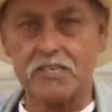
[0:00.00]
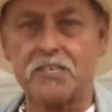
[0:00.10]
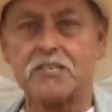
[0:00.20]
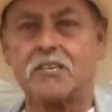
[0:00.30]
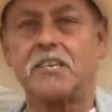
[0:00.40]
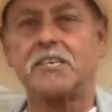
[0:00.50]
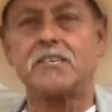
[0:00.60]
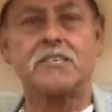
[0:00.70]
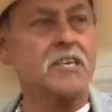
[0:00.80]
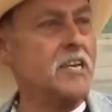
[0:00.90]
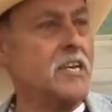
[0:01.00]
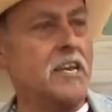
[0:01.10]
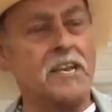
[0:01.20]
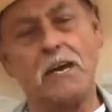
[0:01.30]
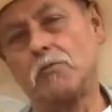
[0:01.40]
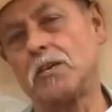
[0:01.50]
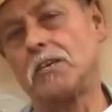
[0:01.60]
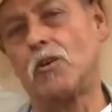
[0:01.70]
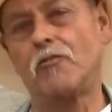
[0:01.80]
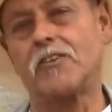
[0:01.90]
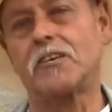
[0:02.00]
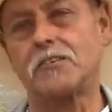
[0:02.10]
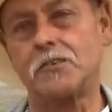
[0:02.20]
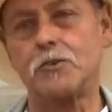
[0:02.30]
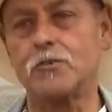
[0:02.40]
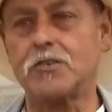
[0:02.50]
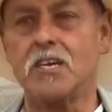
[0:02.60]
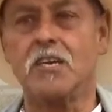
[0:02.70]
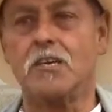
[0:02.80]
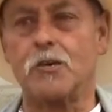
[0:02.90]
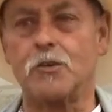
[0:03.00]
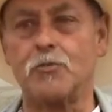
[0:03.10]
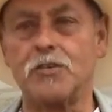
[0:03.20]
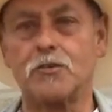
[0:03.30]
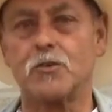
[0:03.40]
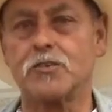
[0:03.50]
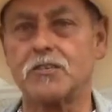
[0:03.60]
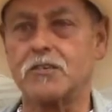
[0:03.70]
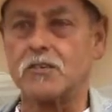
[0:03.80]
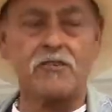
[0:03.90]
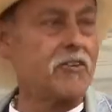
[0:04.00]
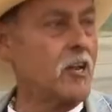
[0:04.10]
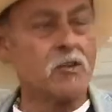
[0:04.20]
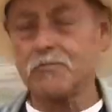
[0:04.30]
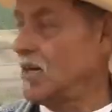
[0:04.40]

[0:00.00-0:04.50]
in East Salinas and how we hopefully can use other resources to develop